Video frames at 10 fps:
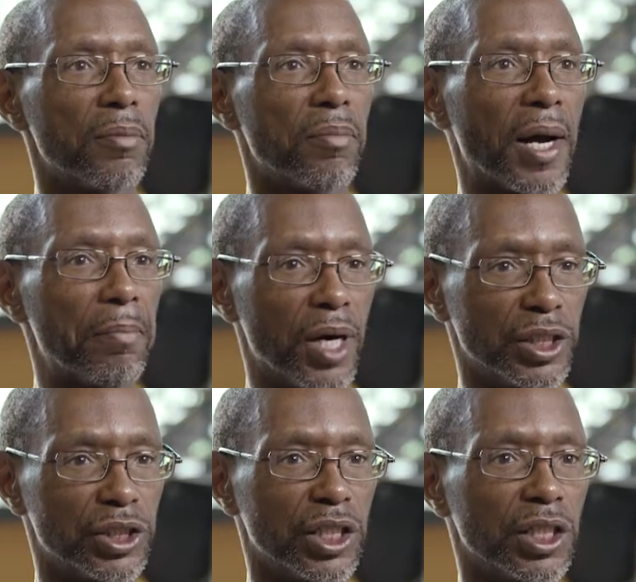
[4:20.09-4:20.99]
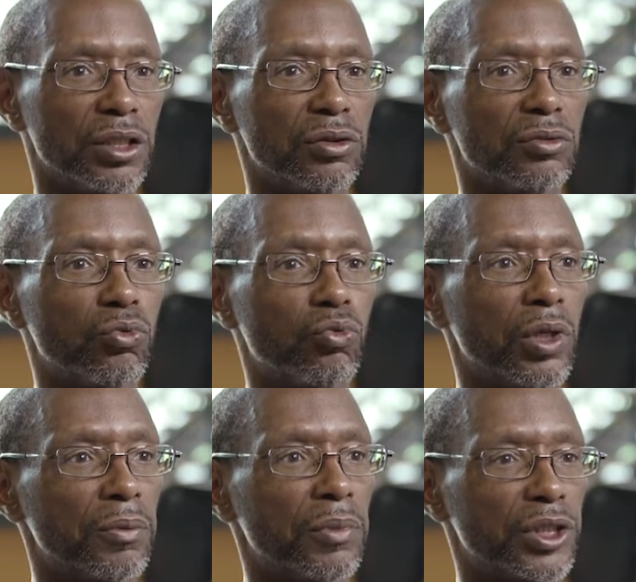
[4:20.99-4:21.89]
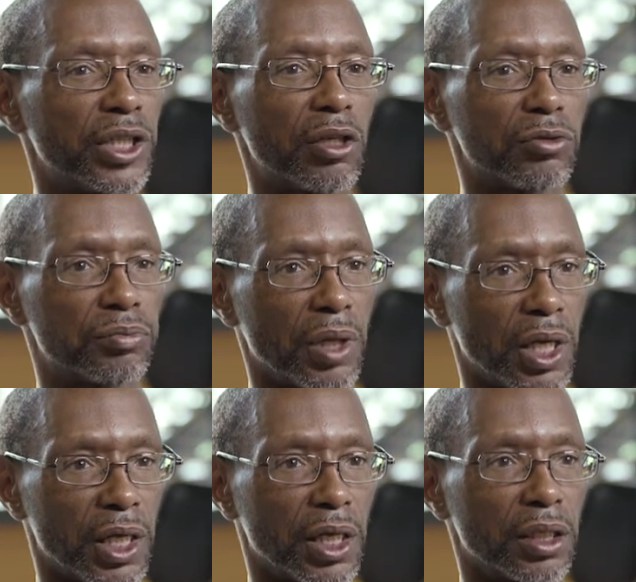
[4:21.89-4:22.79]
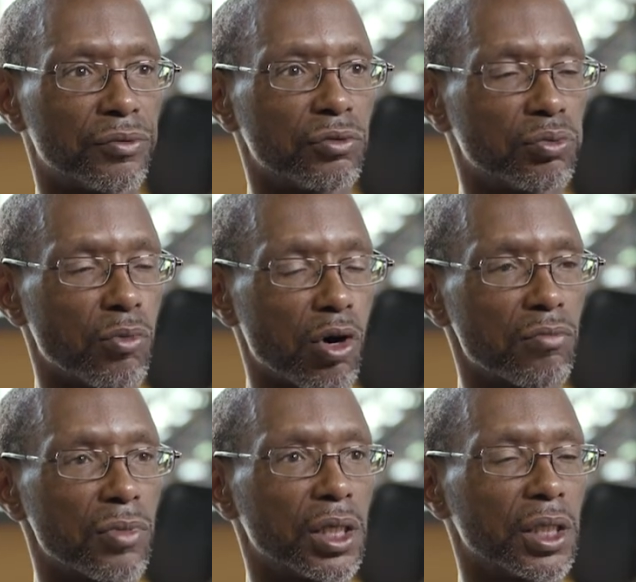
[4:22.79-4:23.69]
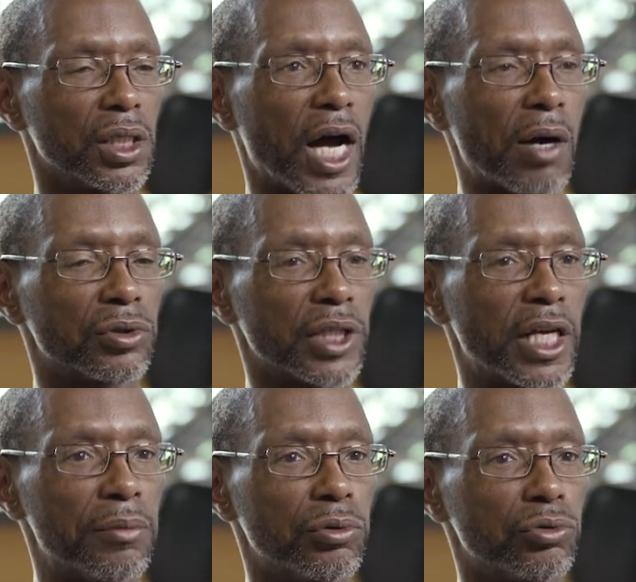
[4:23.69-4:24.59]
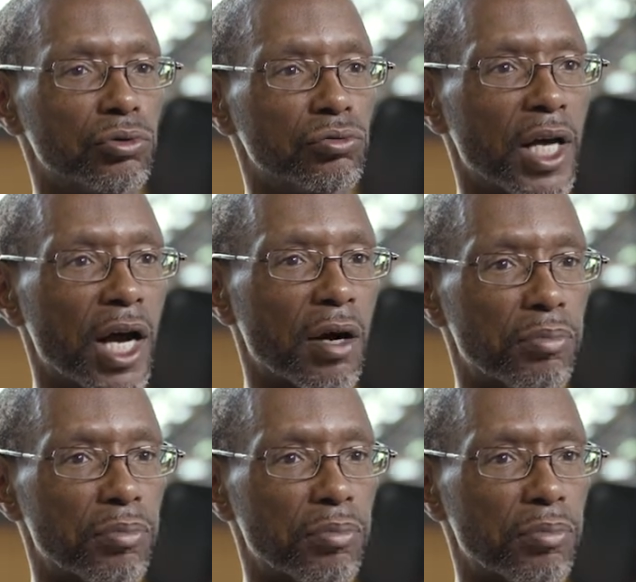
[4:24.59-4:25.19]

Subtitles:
By budgeting with Michelle's plan through Smart Money, I was able to now